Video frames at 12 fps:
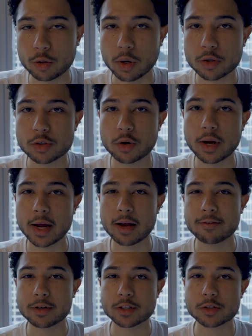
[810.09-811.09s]
You also
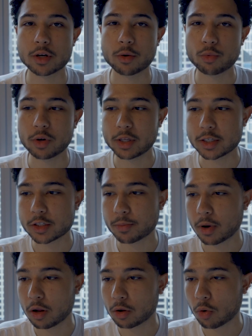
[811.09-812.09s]
have a really
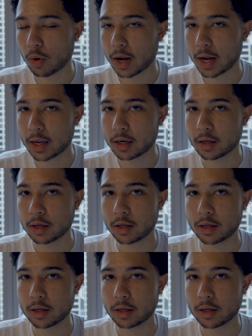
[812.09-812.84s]
small quad,